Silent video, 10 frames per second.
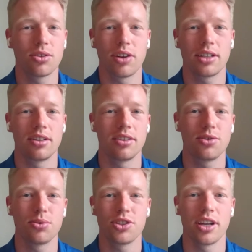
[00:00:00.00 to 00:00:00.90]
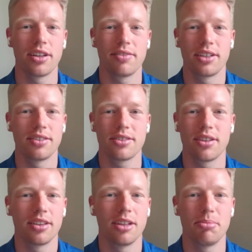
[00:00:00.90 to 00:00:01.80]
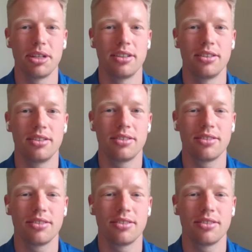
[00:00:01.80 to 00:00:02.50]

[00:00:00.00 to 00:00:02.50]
also correct on the Swish side of things, unlimited.